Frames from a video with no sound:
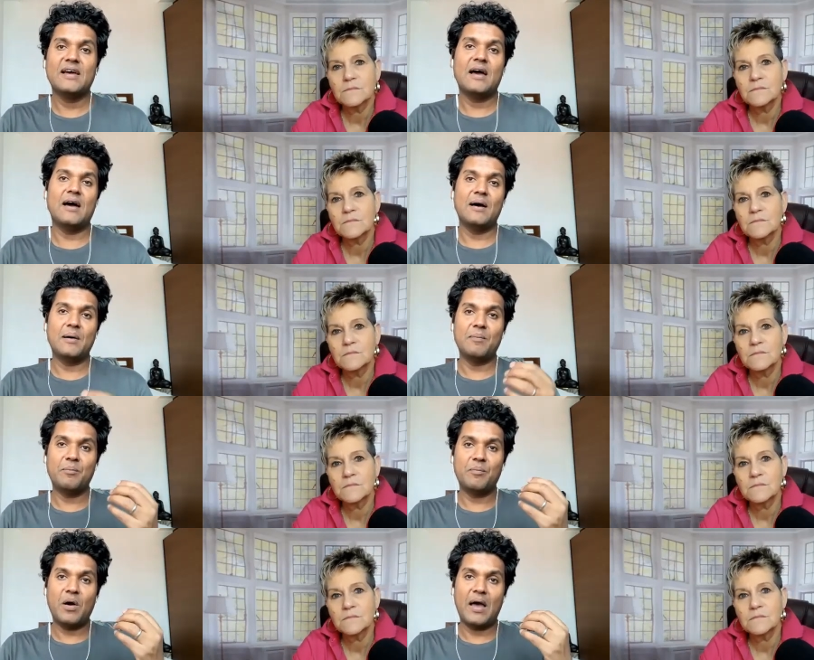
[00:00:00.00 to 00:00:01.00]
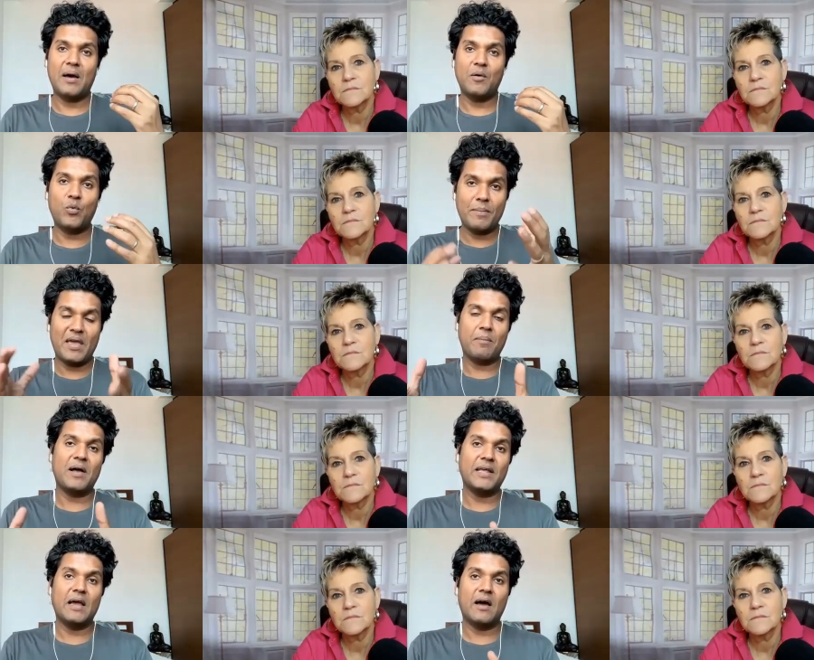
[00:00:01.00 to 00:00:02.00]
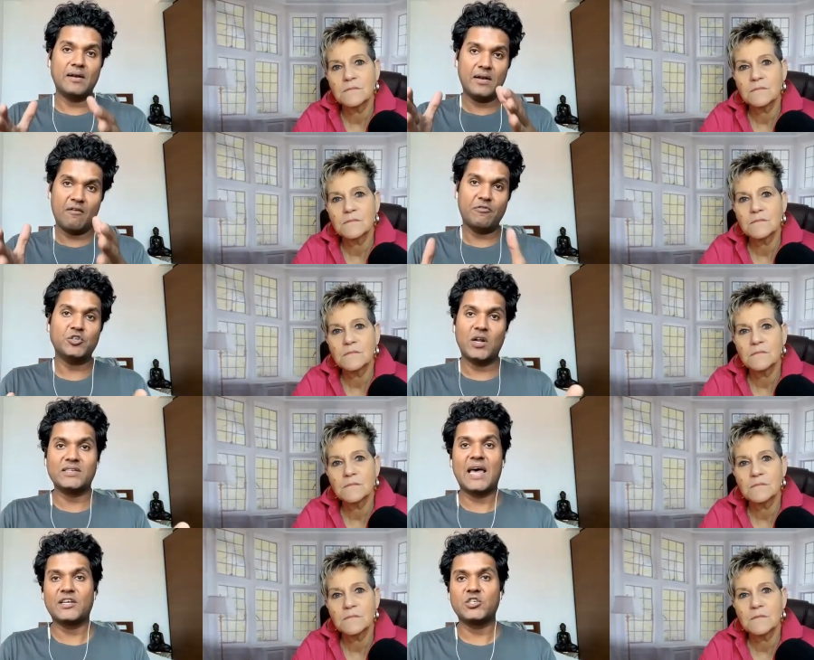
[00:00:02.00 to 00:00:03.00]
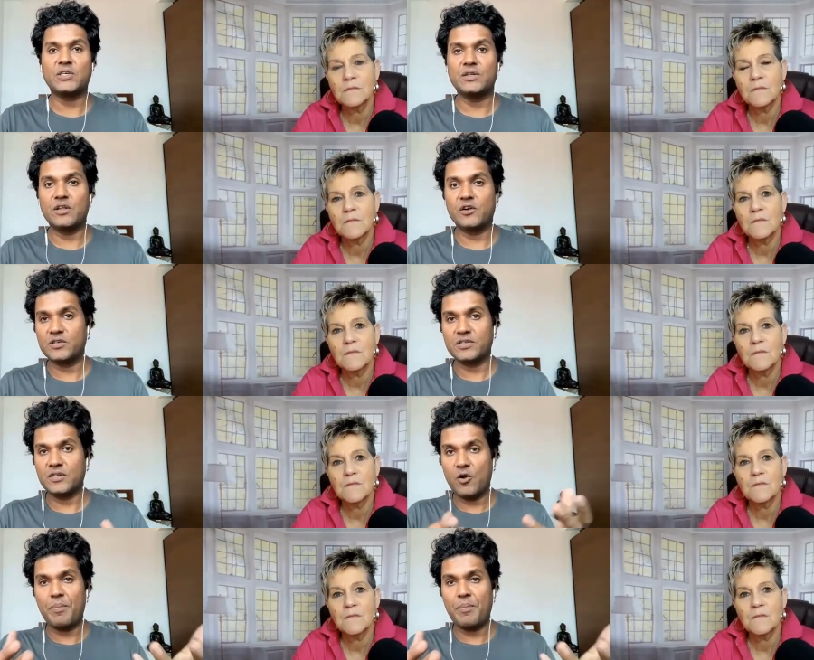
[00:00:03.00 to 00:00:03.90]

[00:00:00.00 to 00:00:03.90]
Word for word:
Speaker 1: um, uh, we make money on every transaction there's you know